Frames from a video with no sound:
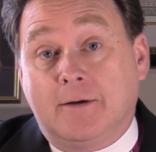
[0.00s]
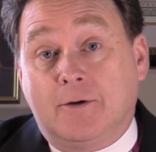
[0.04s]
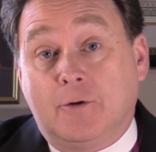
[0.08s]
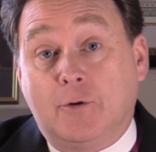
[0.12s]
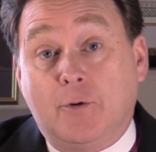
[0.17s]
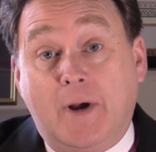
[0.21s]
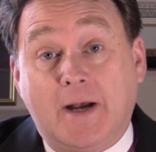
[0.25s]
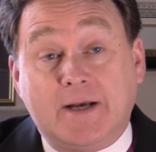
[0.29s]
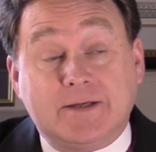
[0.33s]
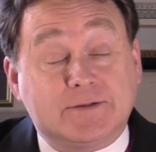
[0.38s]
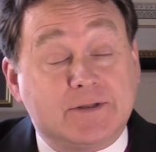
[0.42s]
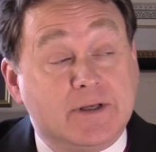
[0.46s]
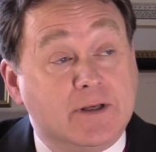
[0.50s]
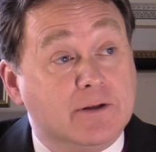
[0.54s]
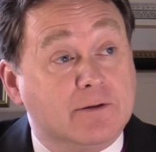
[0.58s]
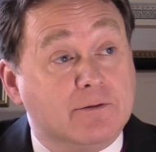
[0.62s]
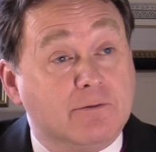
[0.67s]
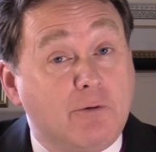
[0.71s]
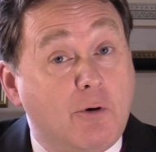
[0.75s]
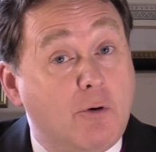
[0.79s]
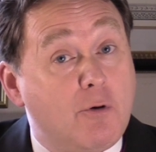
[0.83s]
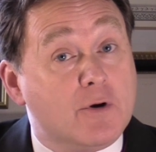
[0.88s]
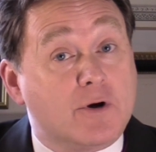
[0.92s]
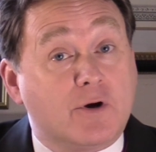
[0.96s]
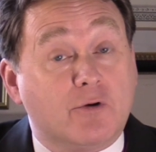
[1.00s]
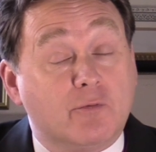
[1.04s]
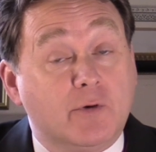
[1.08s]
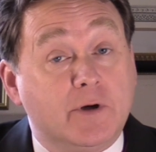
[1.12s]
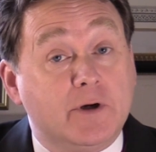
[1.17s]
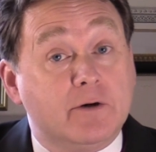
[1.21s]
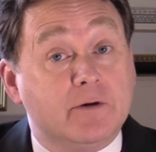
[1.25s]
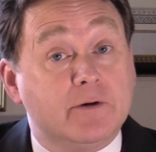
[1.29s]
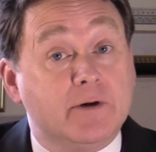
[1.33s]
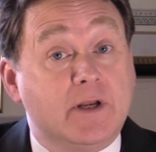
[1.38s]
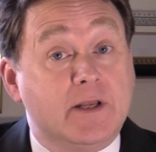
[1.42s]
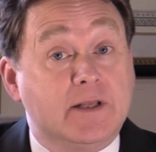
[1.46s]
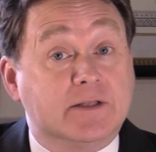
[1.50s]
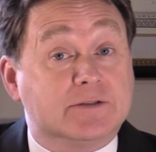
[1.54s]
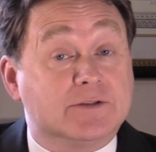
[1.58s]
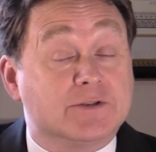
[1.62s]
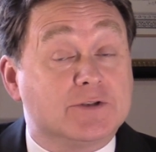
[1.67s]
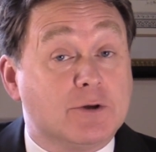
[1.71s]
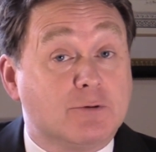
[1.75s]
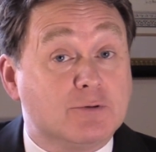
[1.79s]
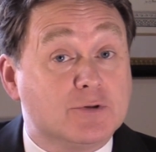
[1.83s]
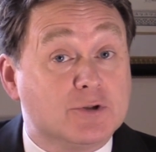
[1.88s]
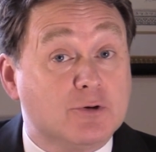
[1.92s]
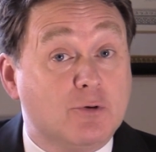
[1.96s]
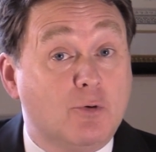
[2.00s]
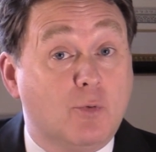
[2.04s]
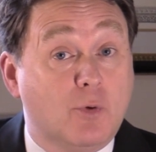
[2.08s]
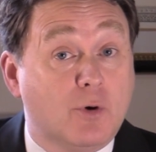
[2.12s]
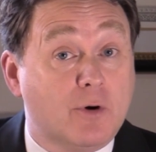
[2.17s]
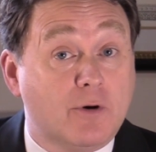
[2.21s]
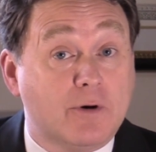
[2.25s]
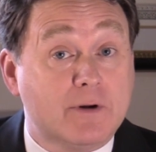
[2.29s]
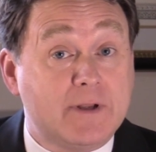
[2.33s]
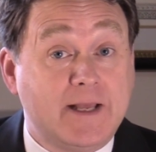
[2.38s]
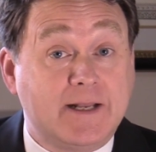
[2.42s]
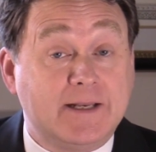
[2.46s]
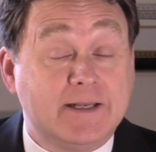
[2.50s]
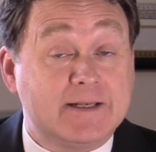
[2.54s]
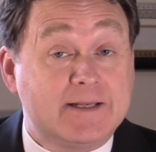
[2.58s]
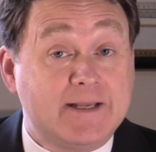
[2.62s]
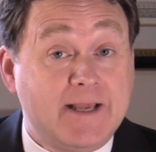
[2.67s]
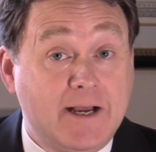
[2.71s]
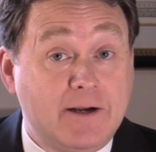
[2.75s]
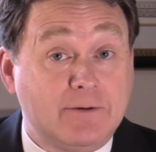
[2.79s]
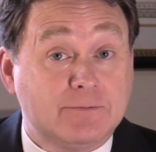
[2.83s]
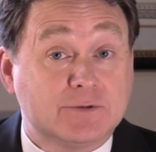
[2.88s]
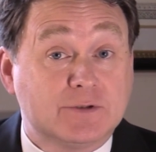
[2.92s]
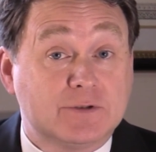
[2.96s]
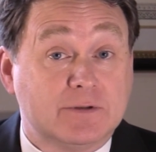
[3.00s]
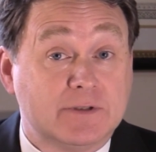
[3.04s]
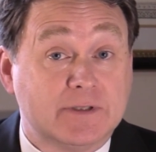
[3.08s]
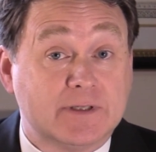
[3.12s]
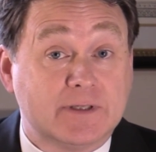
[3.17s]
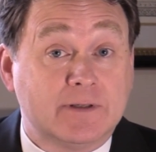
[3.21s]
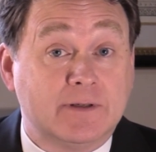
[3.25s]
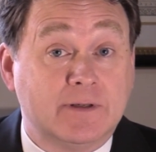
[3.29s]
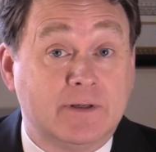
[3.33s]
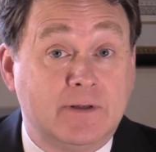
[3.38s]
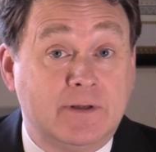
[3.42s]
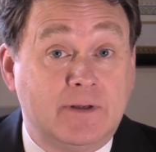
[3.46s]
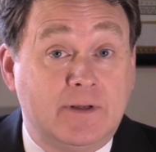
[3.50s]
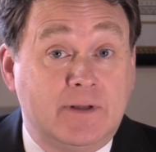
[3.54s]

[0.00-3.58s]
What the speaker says: who has a long career in social work and in counseling,